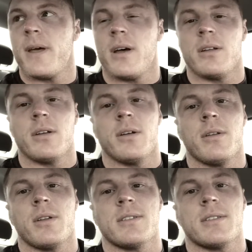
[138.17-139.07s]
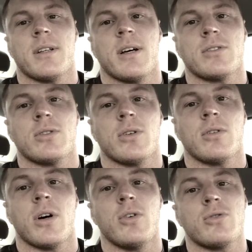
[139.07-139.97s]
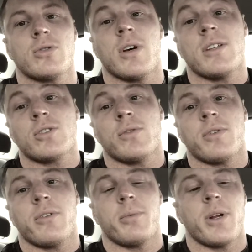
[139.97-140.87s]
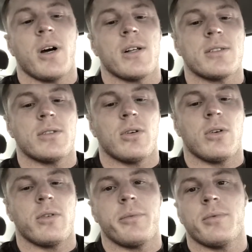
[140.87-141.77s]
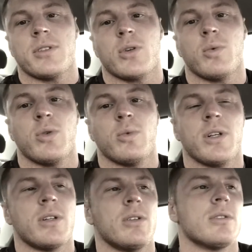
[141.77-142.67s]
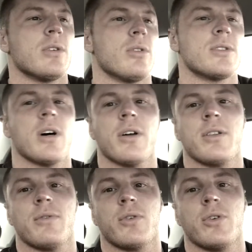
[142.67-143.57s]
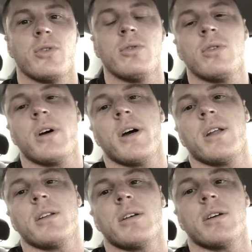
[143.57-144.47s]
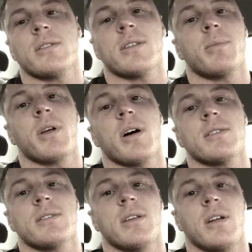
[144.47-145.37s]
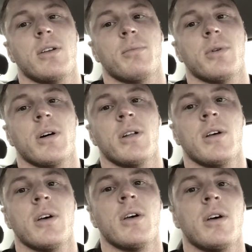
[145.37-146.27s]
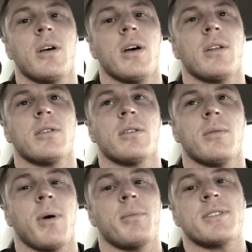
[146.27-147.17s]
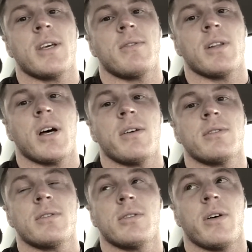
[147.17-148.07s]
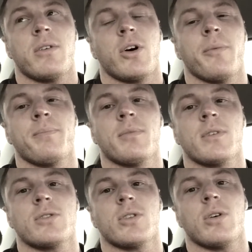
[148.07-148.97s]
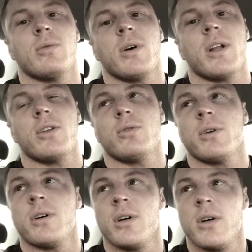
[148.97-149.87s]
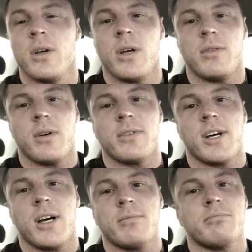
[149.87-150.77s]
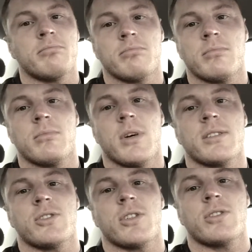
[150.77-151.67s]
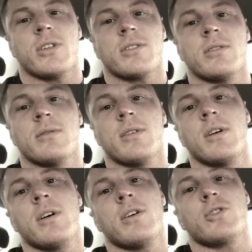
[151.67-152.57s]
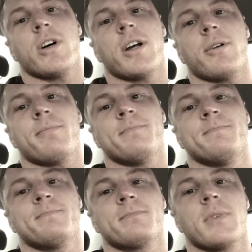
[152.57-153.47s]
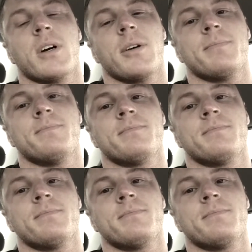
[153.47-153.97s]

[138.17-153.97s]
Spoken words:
and things like that. So I usually, and it's good for everybody else, you know, it's a win-win, you know, it's healthy for you, and somebody else is getting your blood, and it might be saving lives, you never know. So why not do it? If you have time, I suggest you guys try it out. All right.